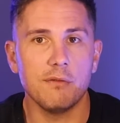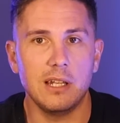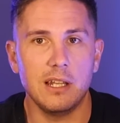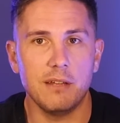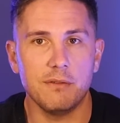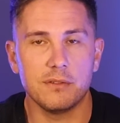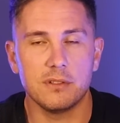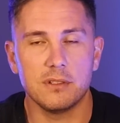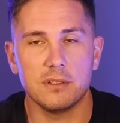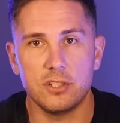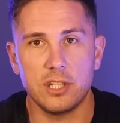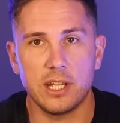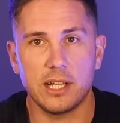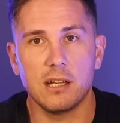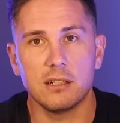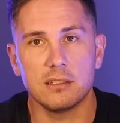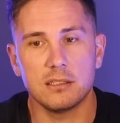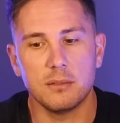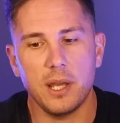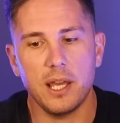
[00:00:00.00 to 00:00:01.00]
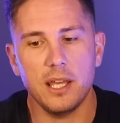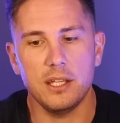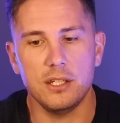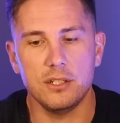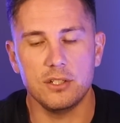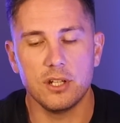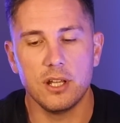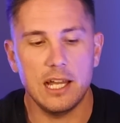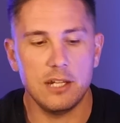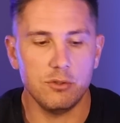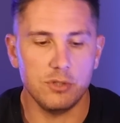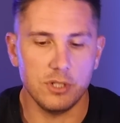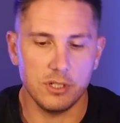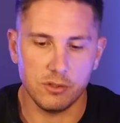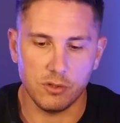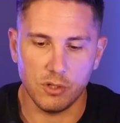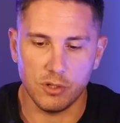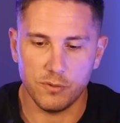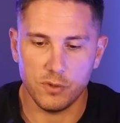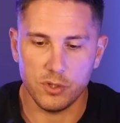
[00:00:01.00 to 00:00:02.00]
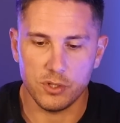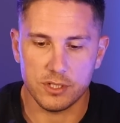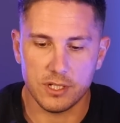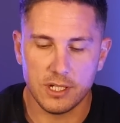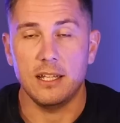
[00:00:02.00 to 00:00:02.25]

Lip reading: left the checkout page and who didn't convert.